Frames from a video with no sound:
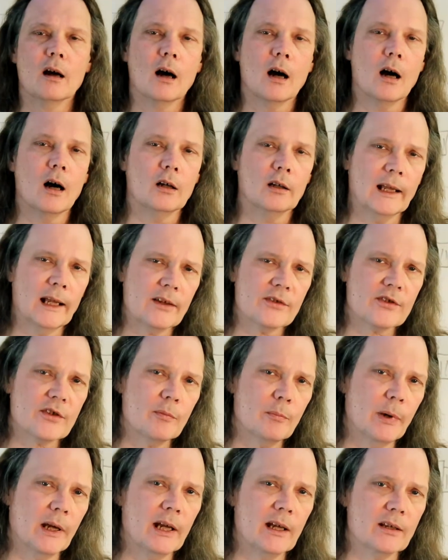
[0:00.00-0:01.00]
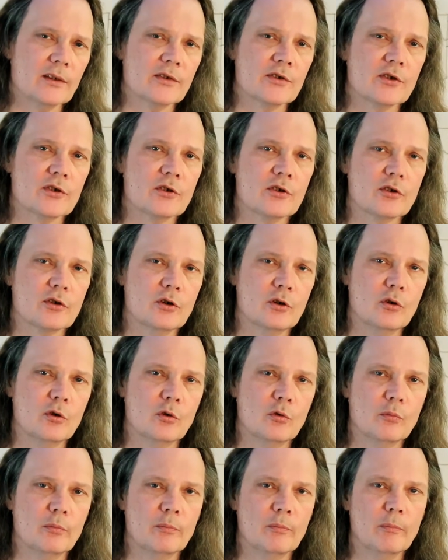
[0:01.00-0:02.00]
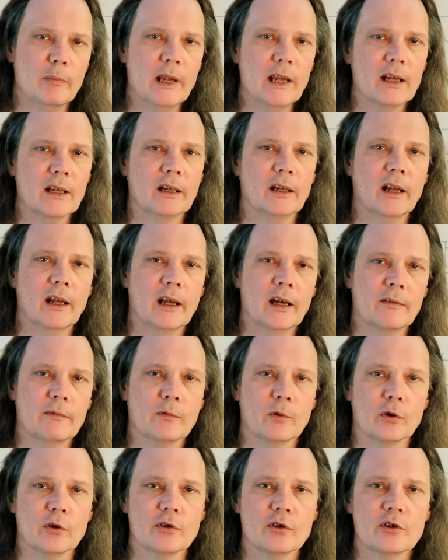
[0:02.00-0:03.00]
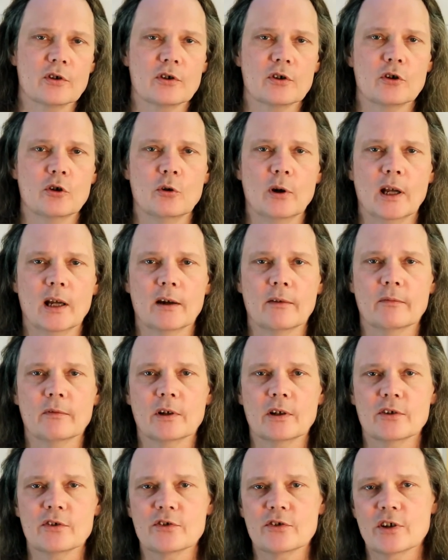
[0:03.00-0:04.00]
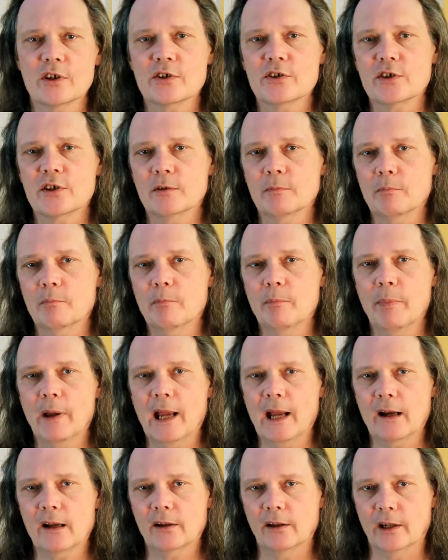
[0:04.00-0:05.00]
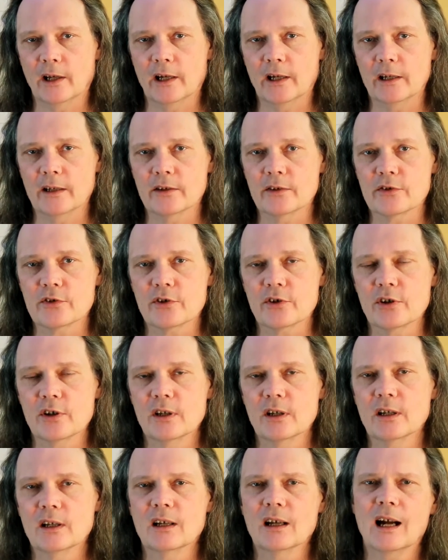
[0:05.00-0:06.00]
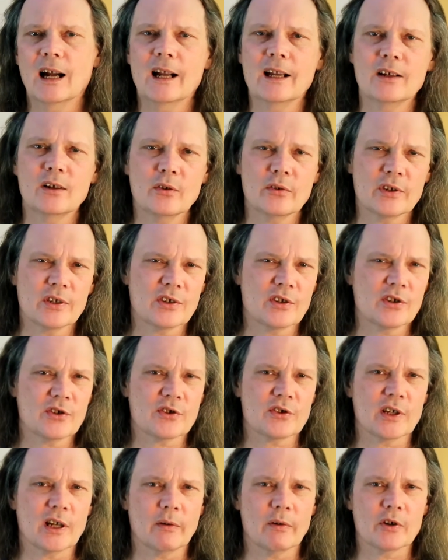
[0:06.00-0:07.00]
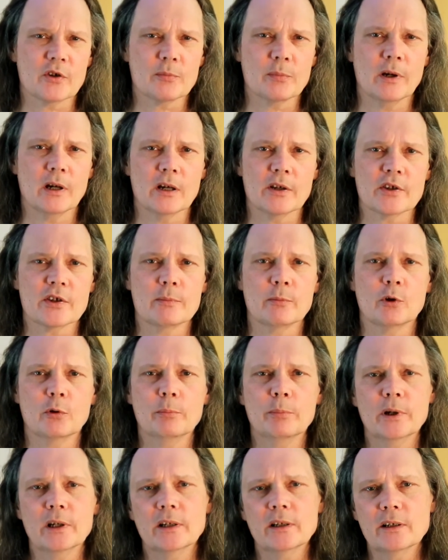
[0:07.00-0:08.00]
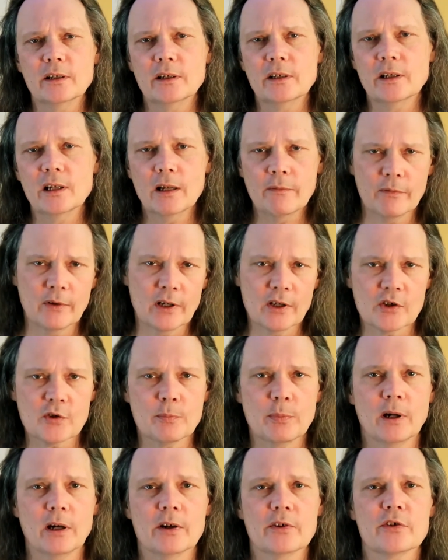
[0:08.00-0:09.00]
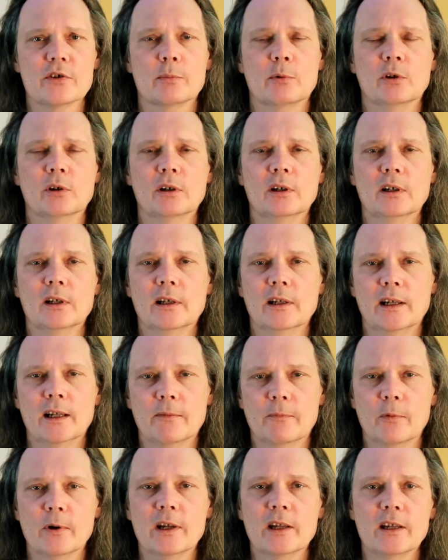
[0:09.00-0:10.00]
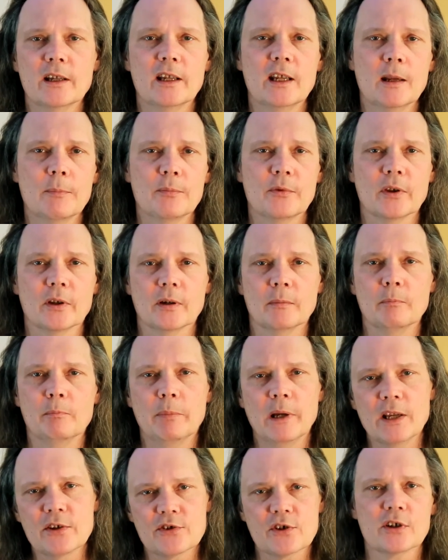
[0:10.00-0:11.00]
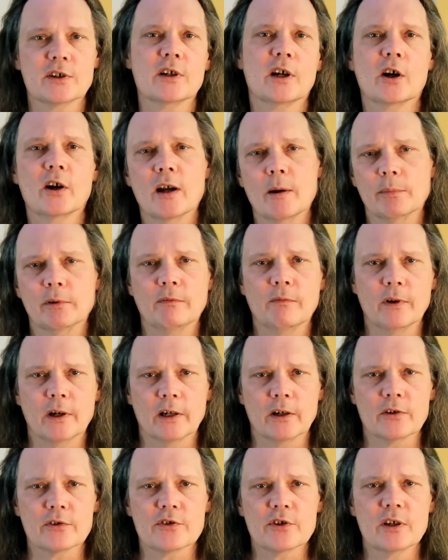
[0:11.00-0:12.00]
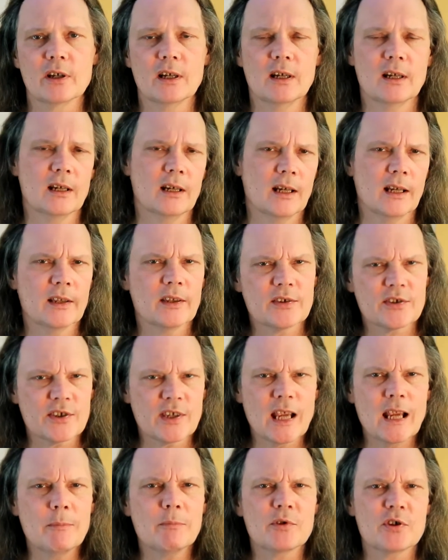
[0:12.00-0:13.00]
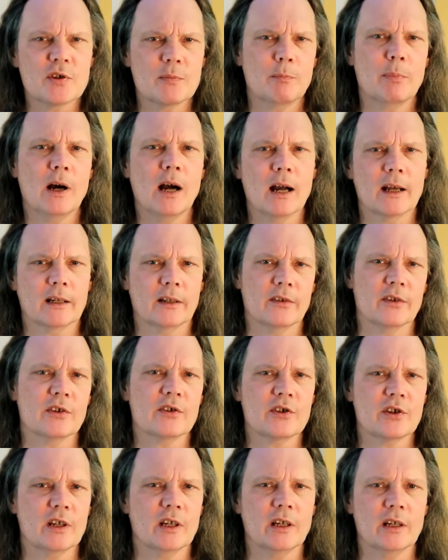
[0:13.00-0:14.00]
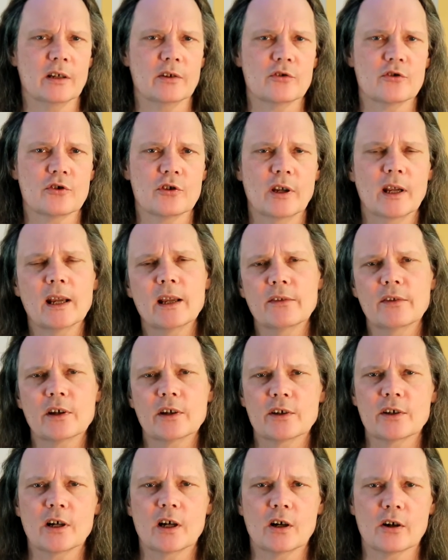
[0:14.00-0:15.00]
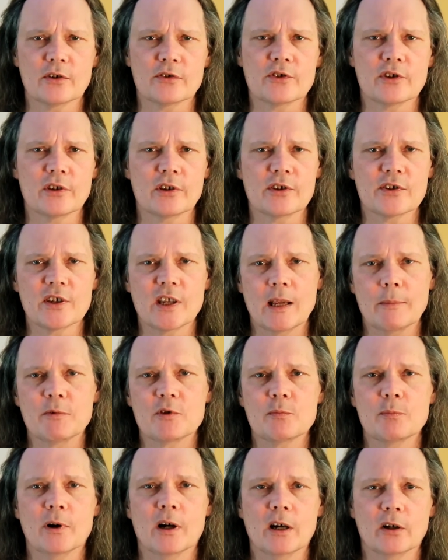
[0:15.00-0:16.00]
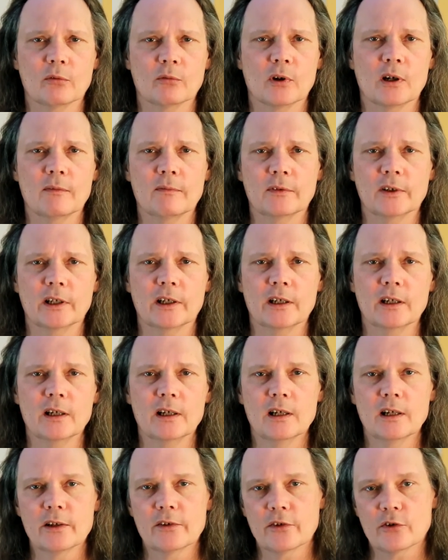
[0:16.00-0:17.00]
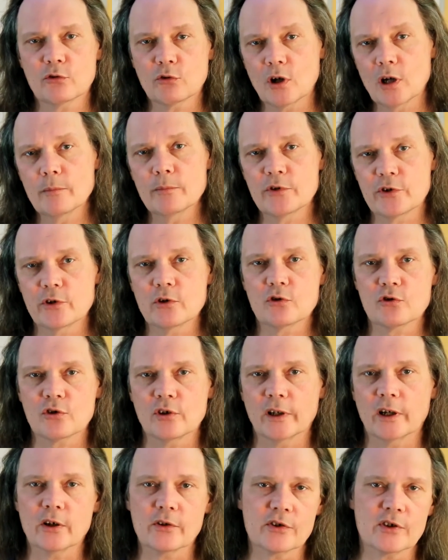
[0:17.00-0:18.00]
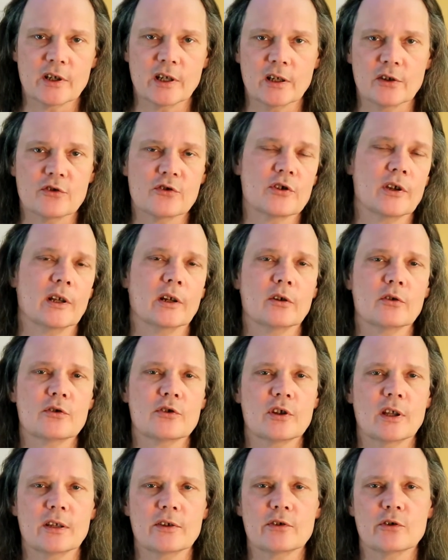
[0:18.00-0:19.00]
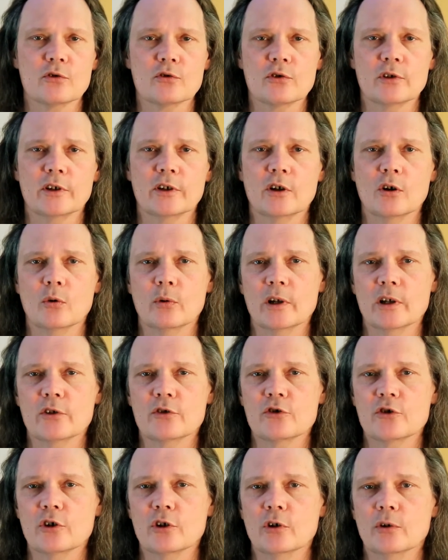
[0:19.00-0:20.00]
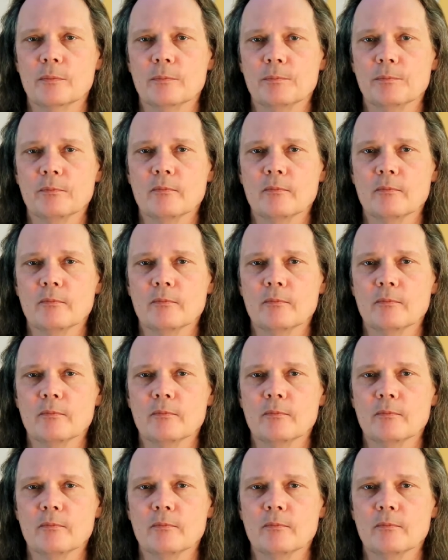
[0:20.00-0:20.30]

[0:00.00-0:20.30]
I'll ask the bands to make an effort to have consistent backlines. I know this isn't always possible, but if it is possible, if we can keep the bass guitar amplifiers in the same spot on the stage, and the guitars in the same spot roughly. The drums usually are stage centers, so that's usually no issue.